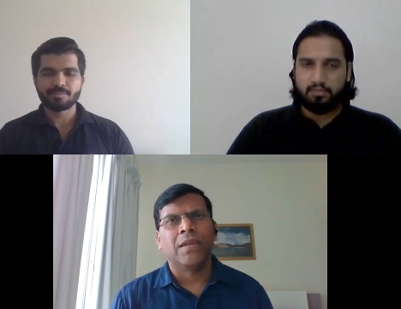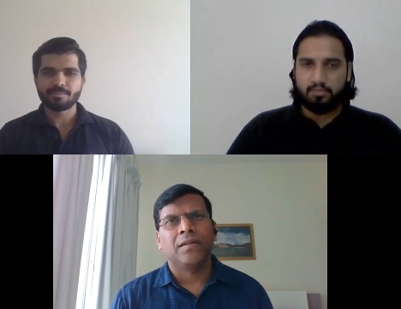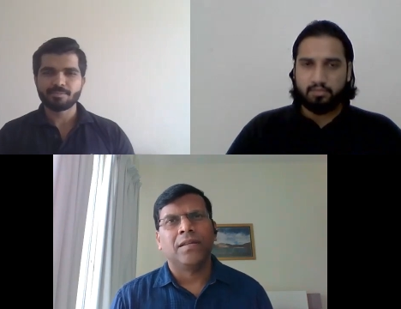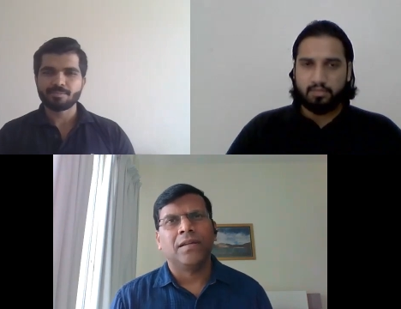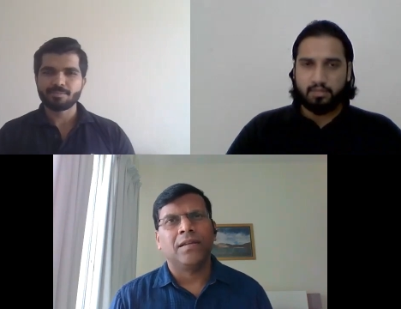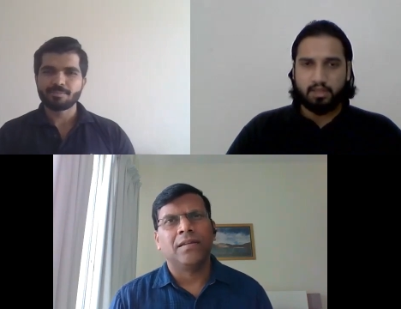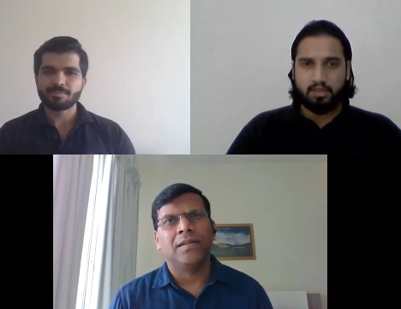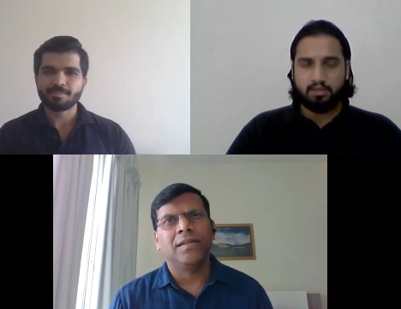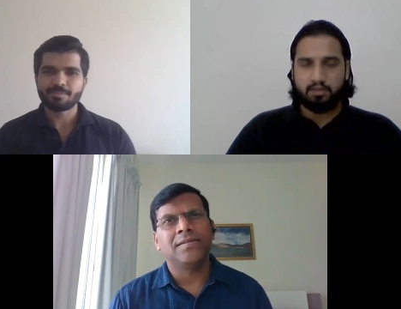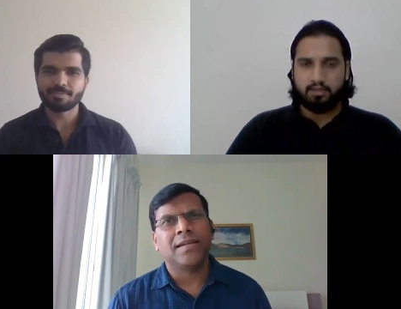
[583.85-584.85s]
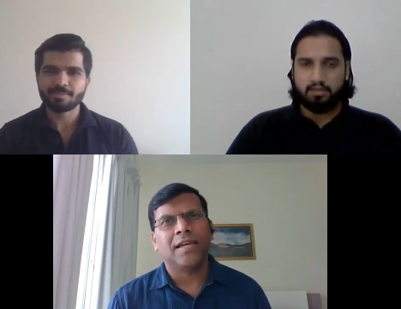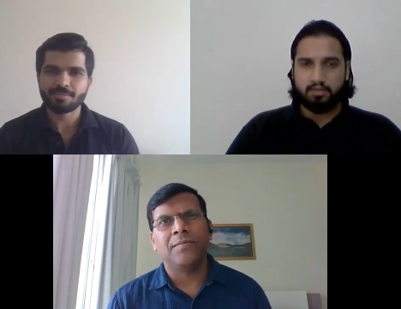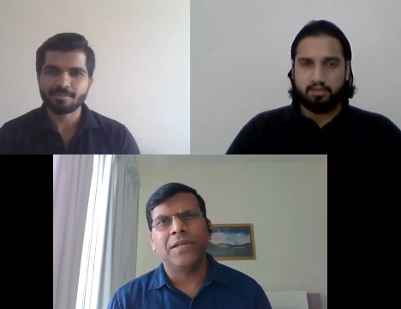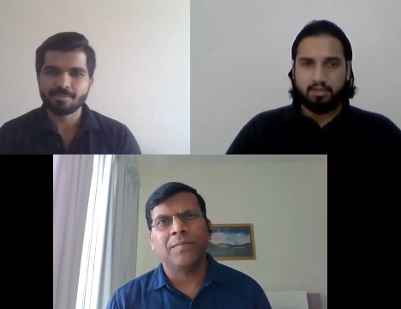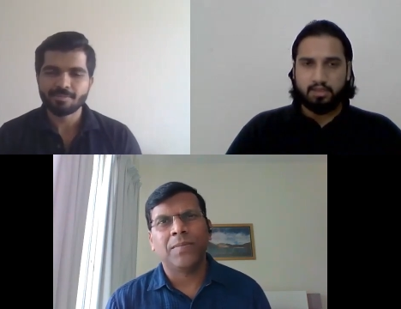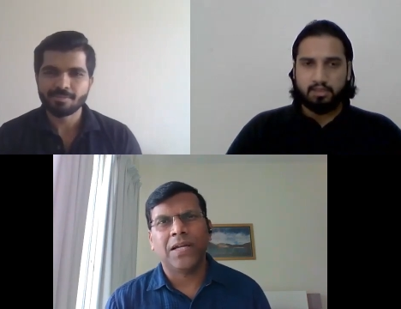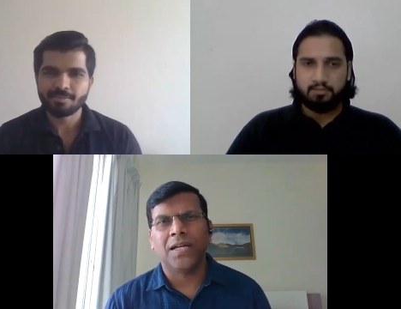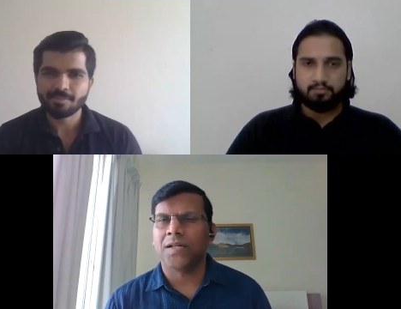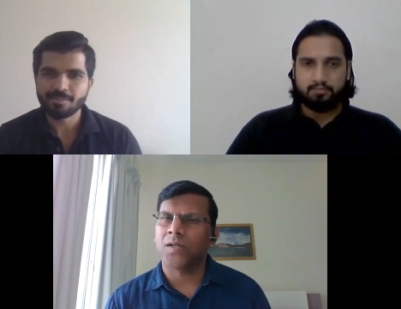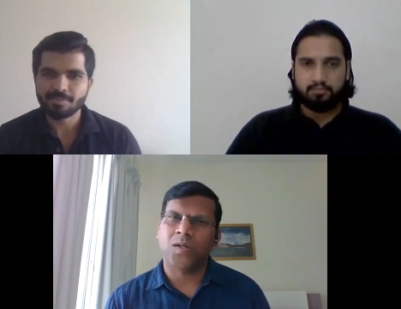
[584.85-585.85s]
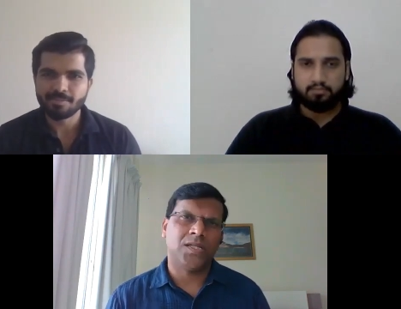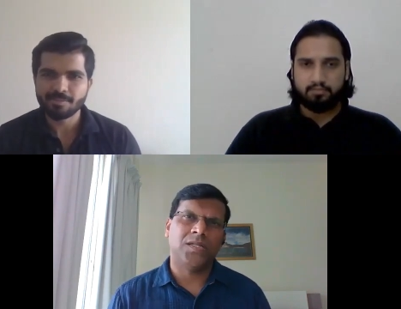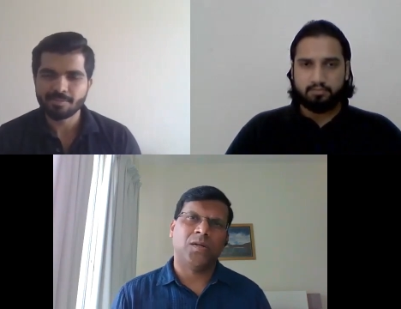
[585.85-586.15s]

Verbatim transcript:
Speaker 1: there, this can be applied across the